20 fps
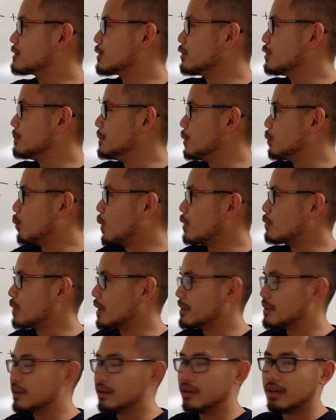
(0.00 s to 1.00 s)
going to be 1
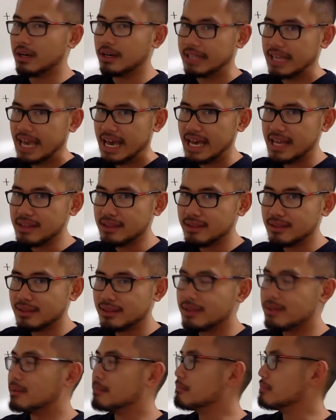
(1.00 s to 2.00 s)
right here again,
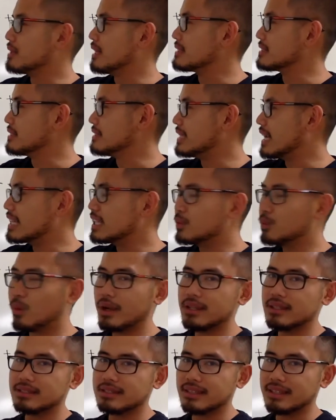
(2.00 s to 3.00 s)
plus another
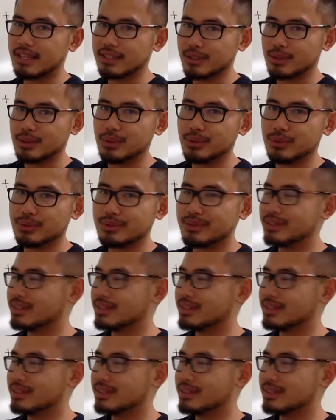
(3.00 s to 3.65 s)
1 is another 2.